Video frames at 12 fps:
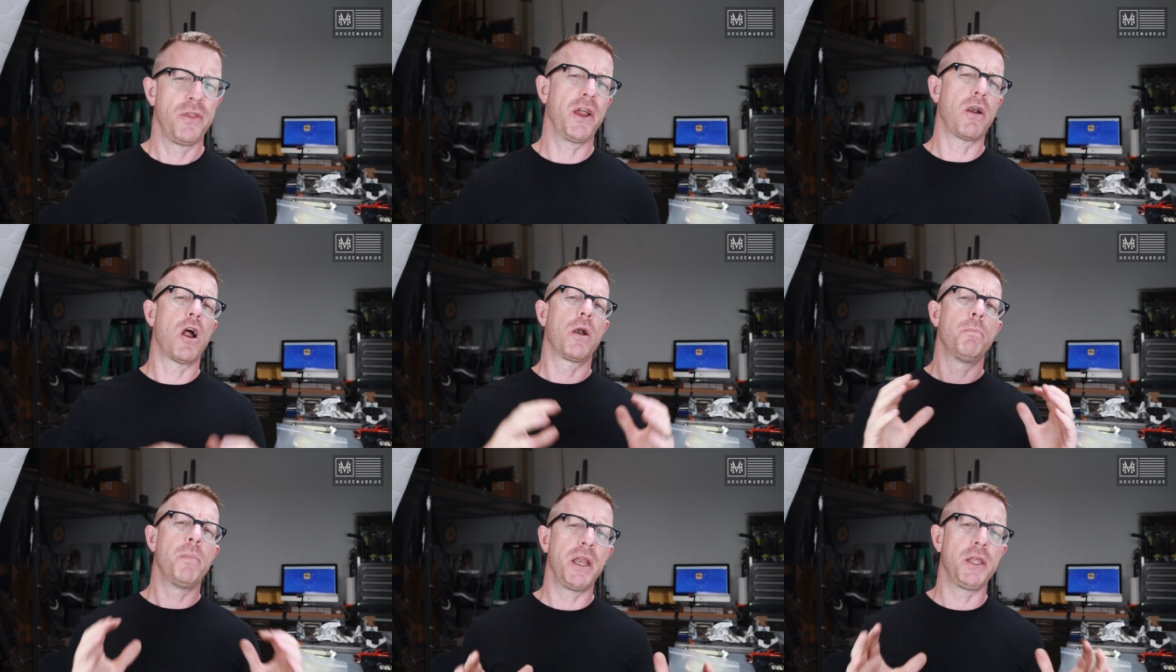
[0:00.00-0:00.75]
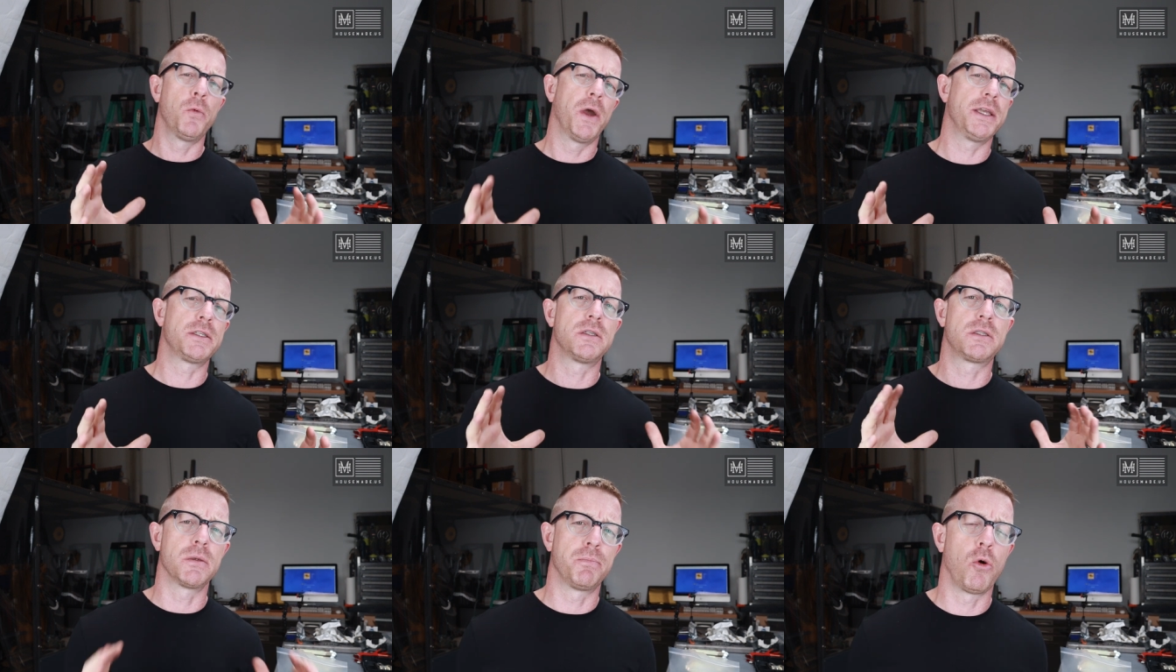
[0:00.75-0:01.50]
There are many ways
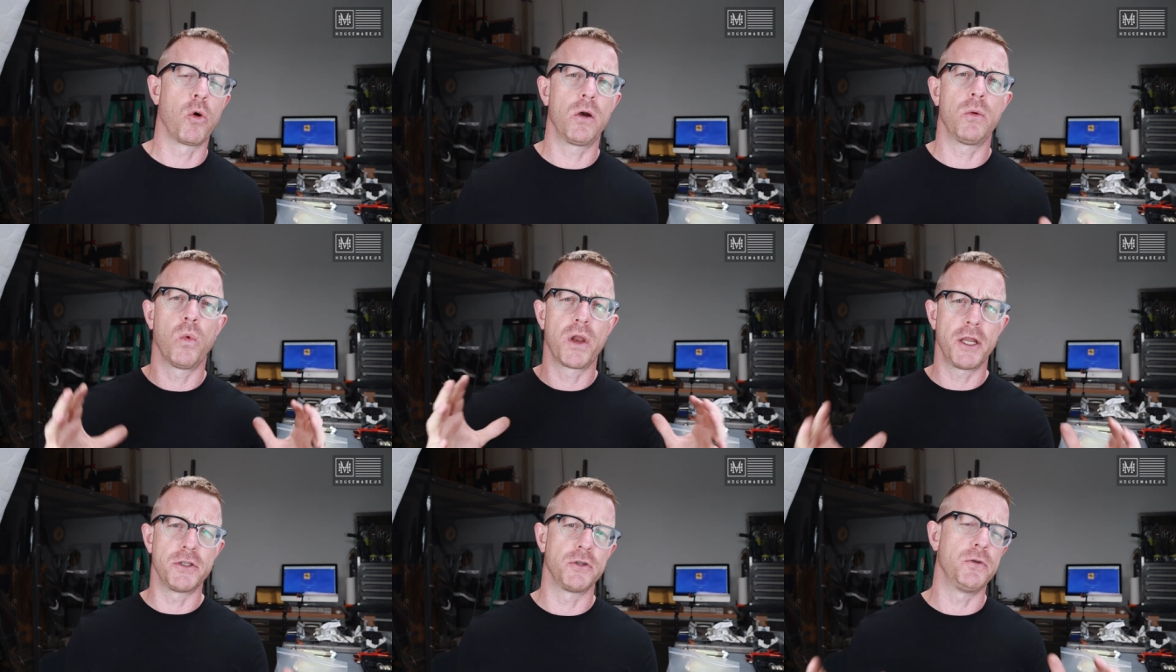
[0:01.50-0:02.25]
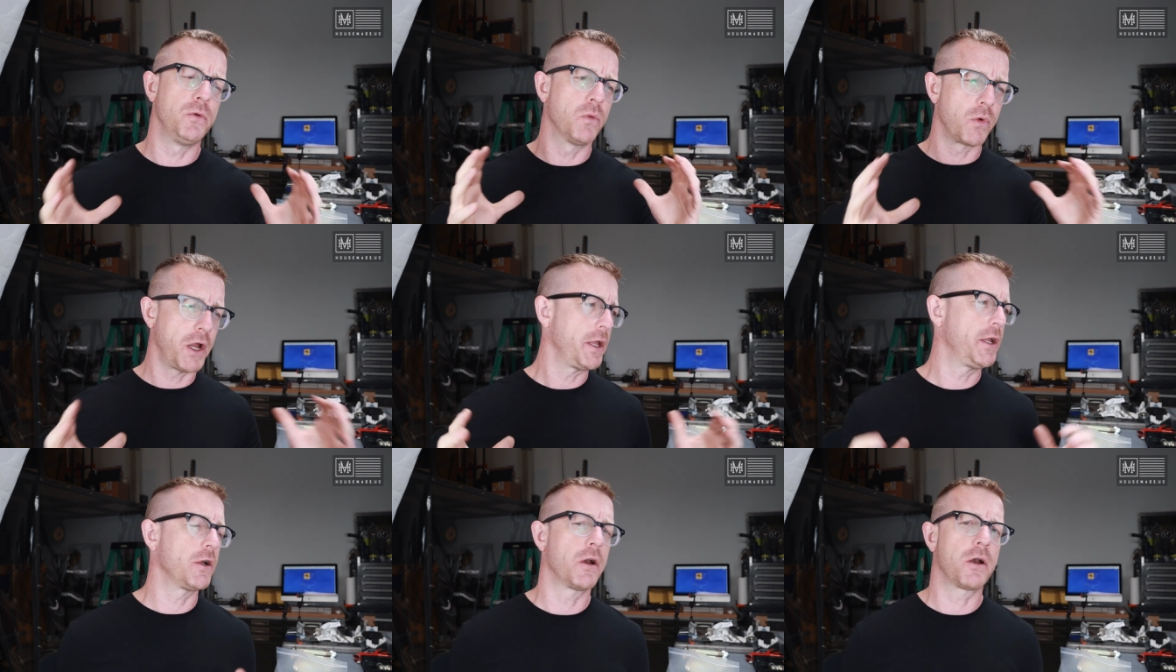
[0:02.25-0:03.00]
to support what I do right
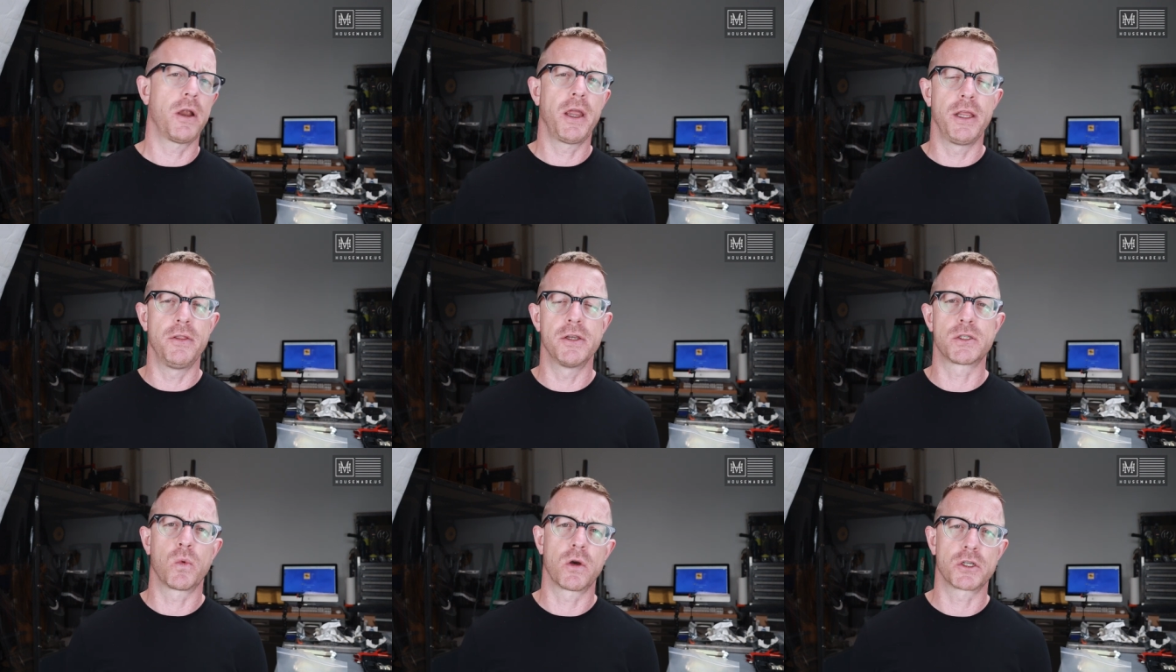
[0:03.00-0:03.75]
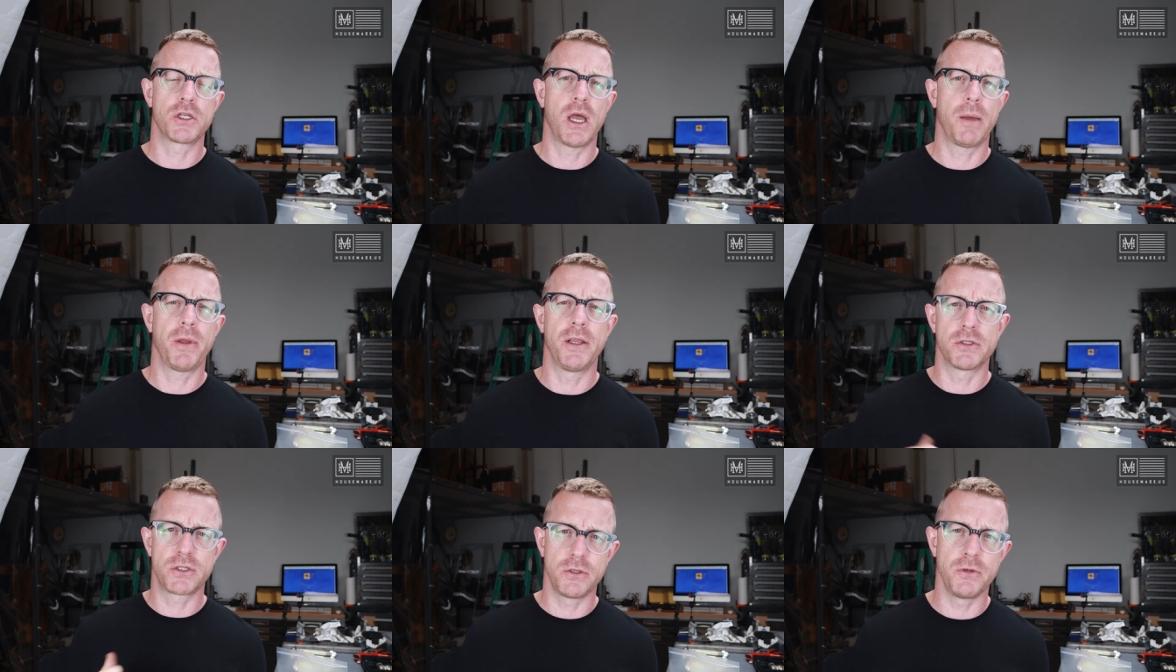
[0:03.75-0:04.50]
here in this workshop
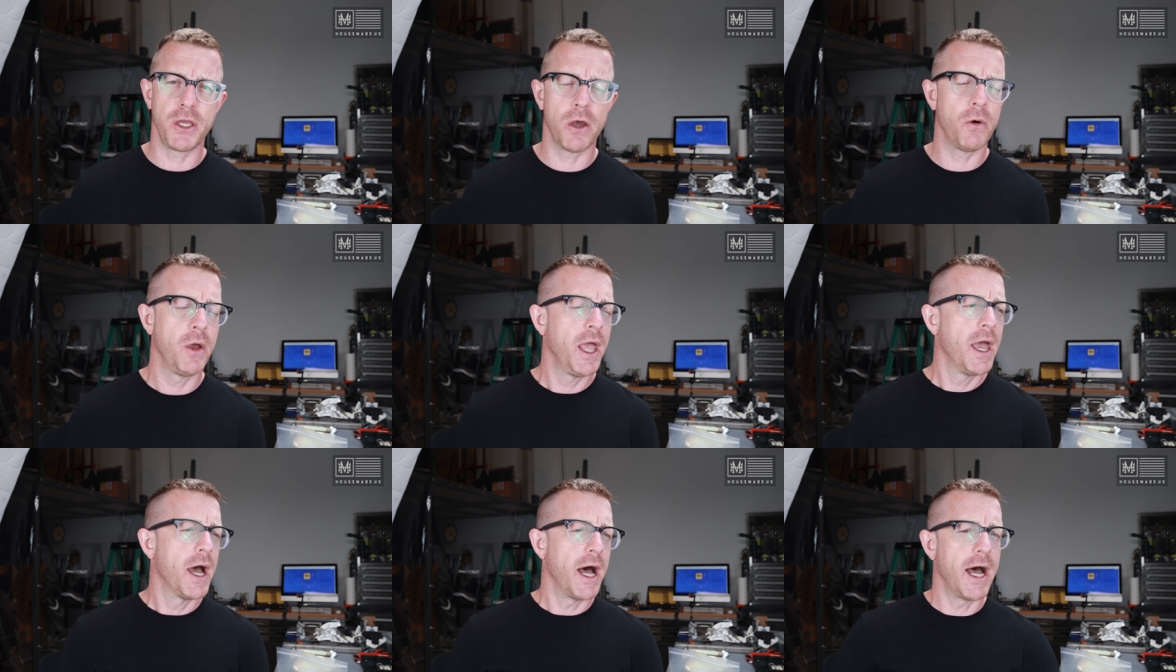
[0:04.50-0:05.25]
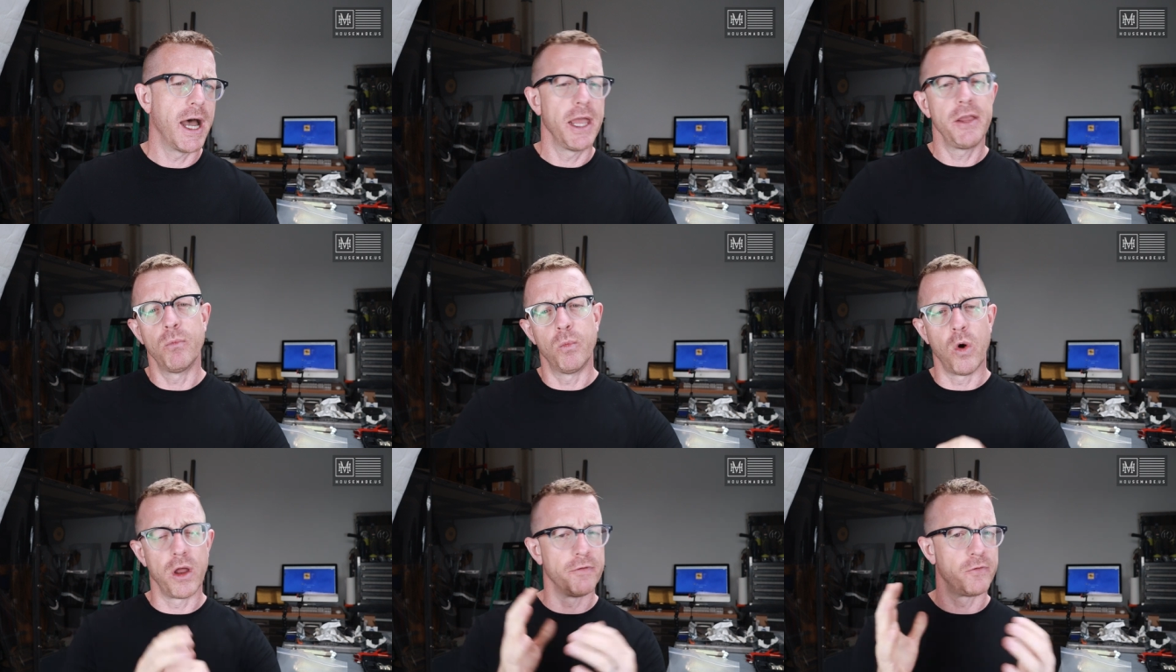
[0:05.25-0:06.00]
and studio. Uh,
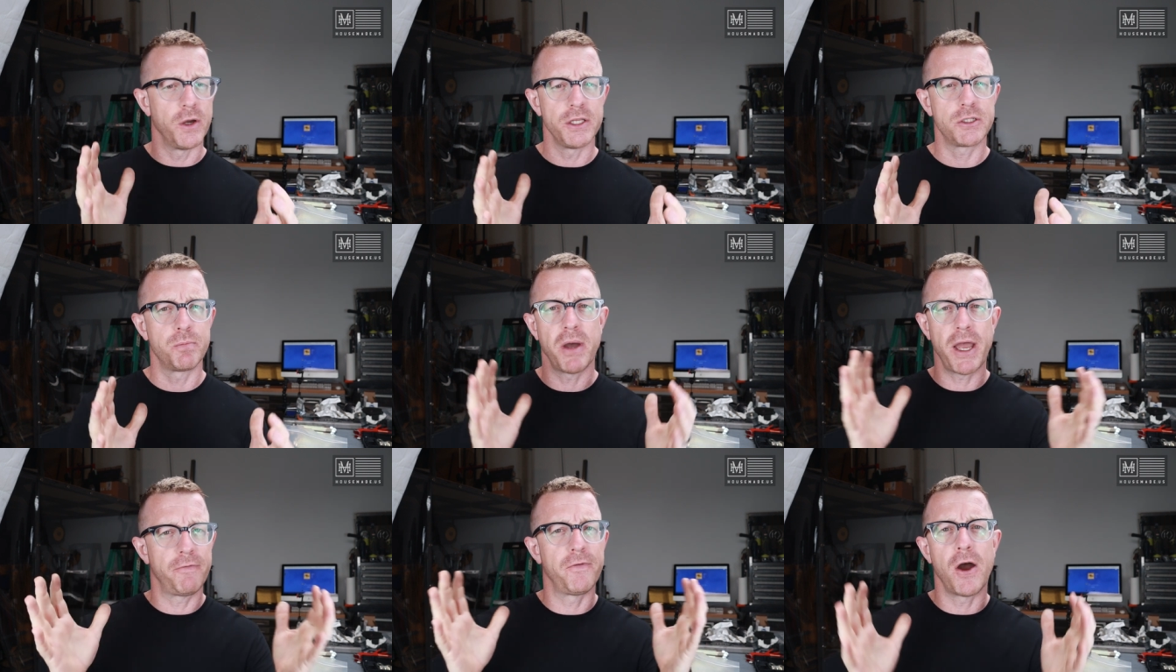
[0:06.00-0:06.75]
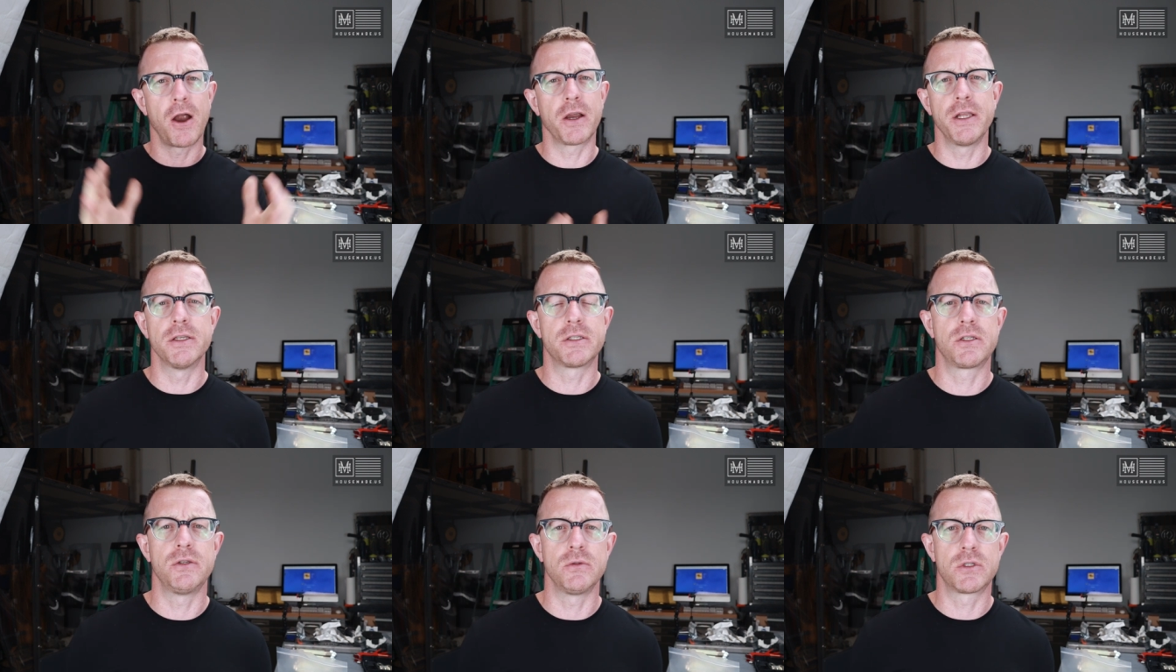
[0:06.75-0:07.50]
one of which by far
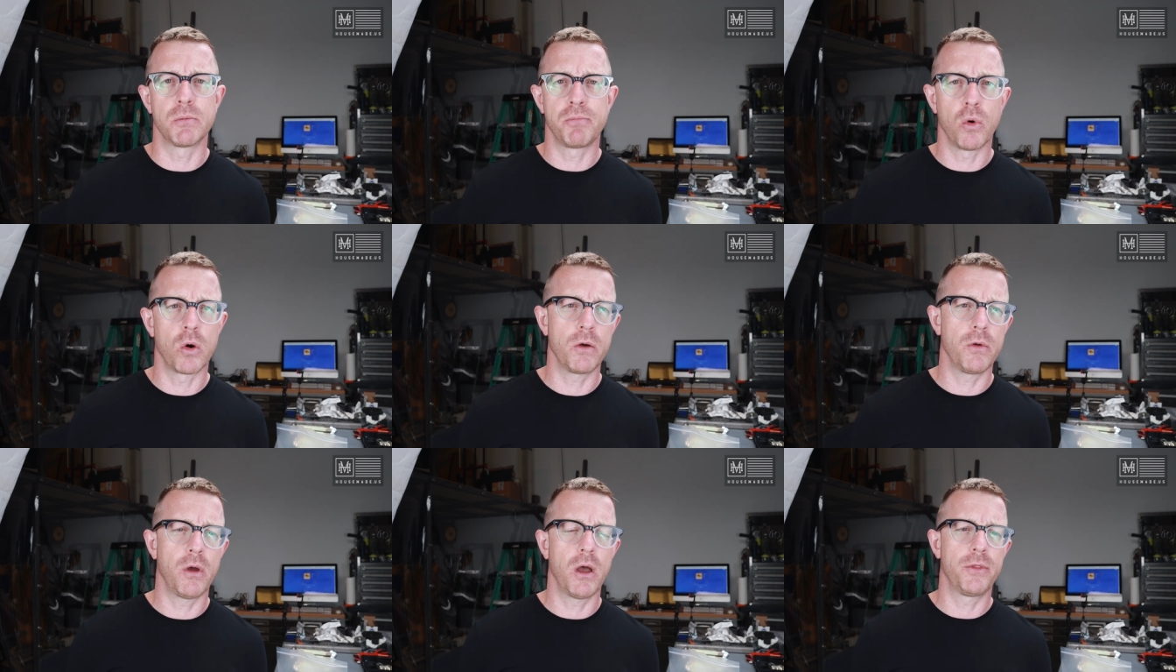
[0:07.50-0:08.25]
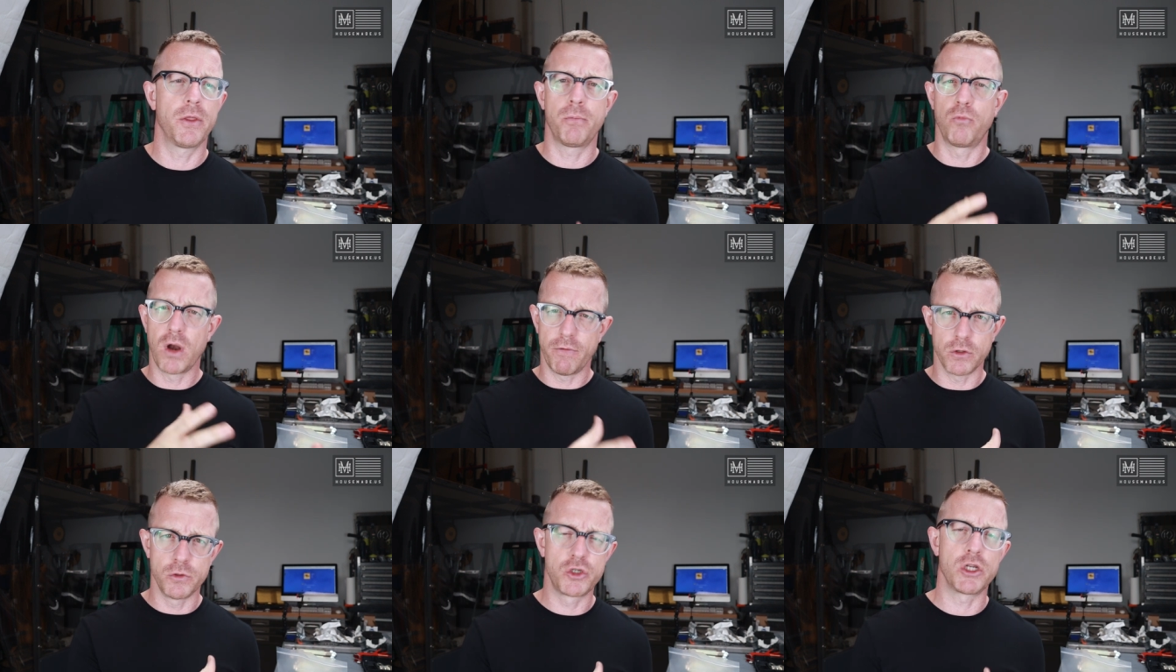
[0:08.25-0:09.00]
is to support uh, the
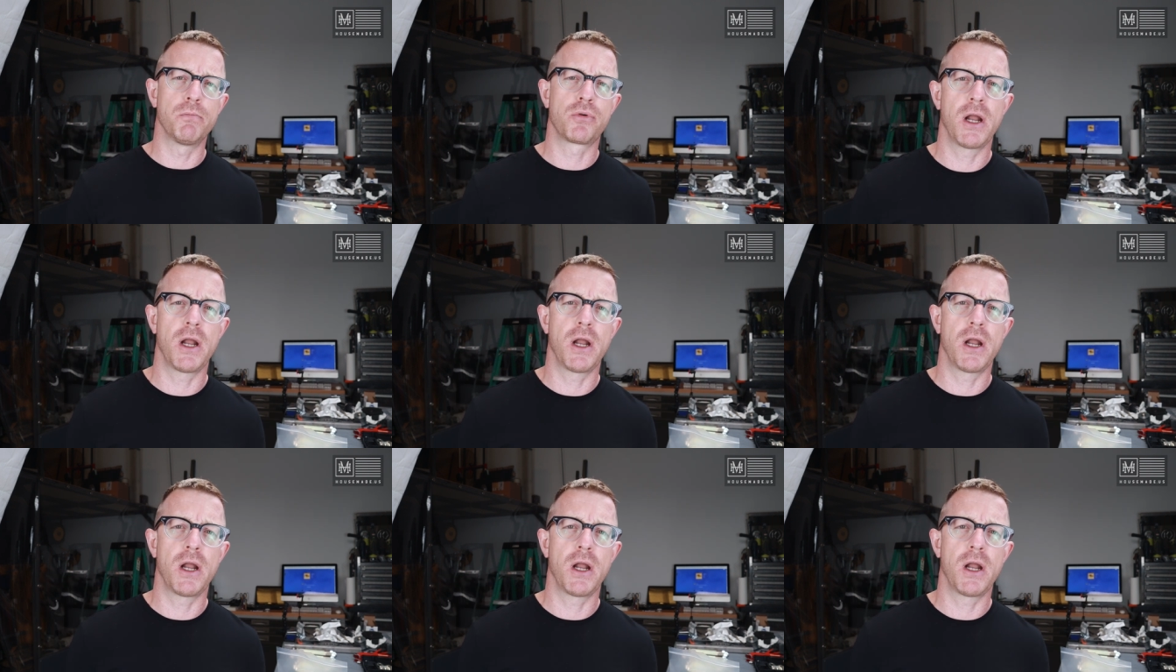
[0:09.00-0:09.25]
Revolution